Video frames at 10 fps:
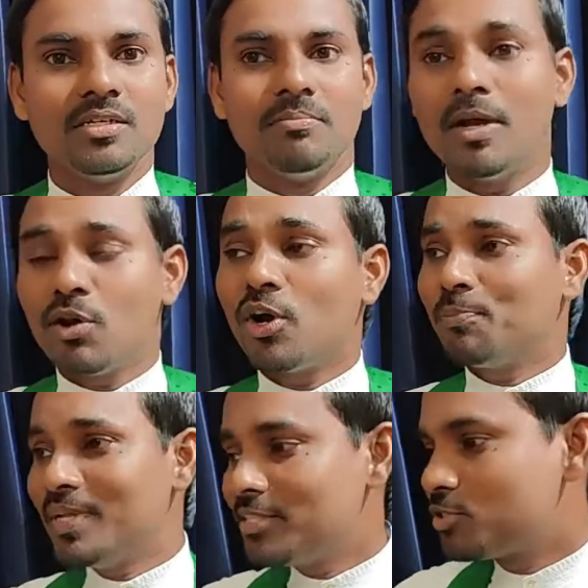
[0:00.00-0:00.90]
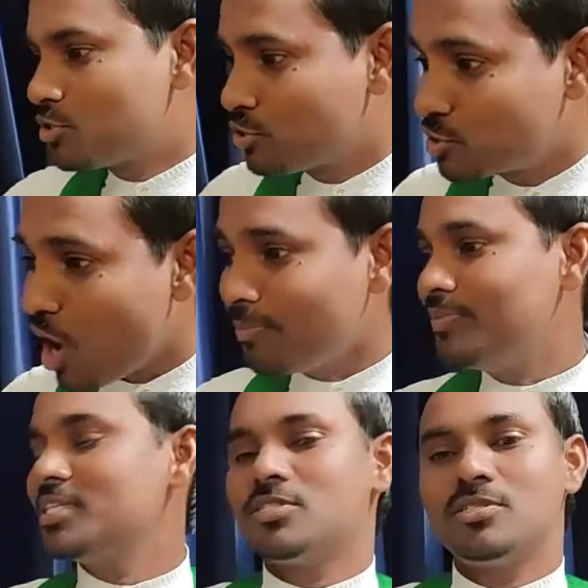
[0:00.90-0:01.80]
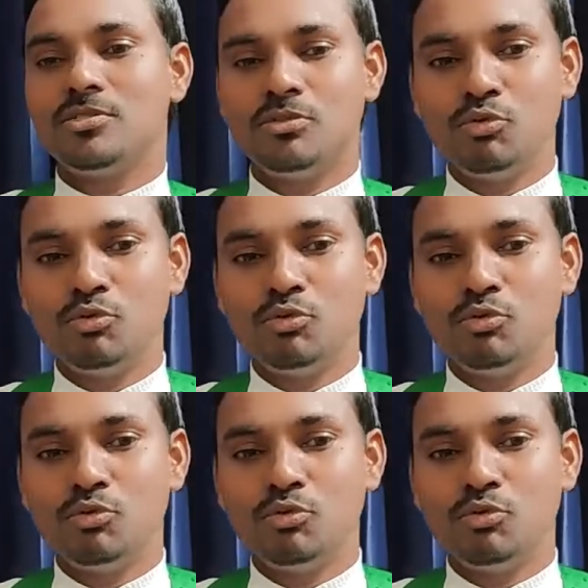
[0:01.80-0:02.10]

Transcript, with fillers: My Lord, please stop these